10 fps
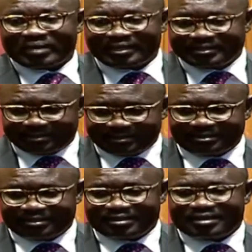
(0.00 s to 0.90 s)
on my list.
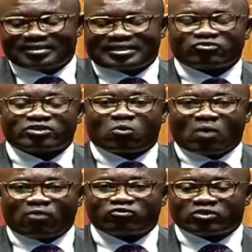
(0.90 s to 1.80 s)
So I would,
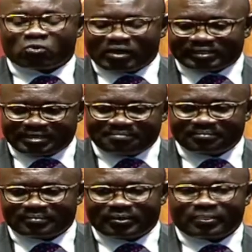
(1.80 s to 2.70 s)
I would request
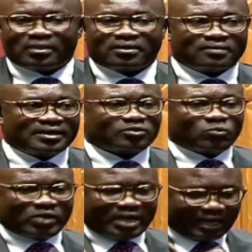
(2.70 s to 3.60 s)
them
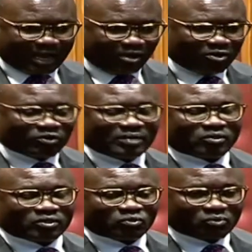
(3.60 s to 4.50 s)
that we allow the
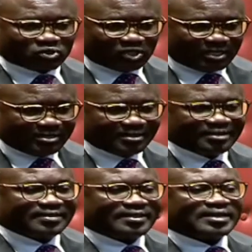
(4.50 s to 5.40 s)
process to proceed,
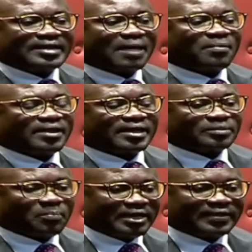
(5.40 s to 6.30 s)
then come the
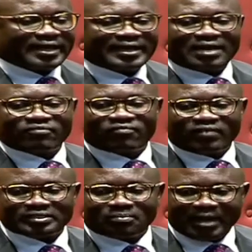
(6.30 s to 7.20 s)
next bill, they can have the
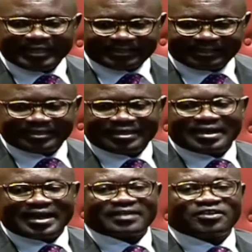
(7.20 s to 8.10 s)
first bite
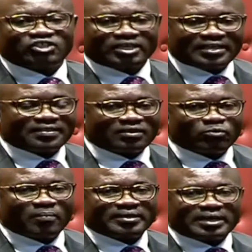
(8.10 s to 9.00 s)
at the cherry. I think that
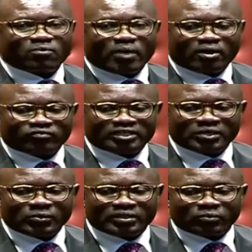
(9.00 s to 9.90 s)
would be a better way of
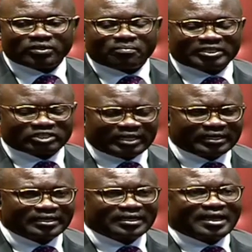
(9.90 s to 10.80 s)
dealing with, with the matter.
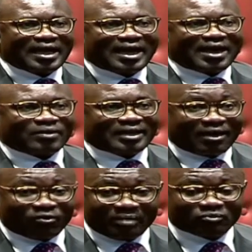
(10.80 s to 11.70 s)
I'll
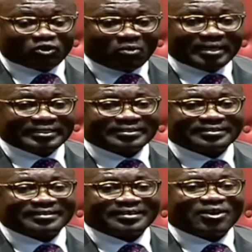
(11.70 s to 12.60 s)
allow them to comment
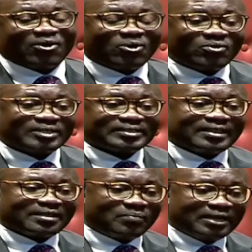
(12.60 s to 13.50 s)
on this
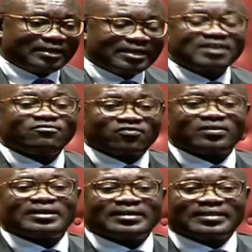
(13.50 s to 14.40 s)
other bill if
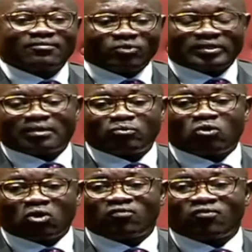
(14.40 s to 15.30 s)
the vote I'm going
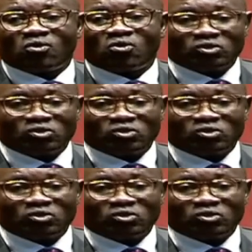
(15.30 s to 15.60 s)
to call for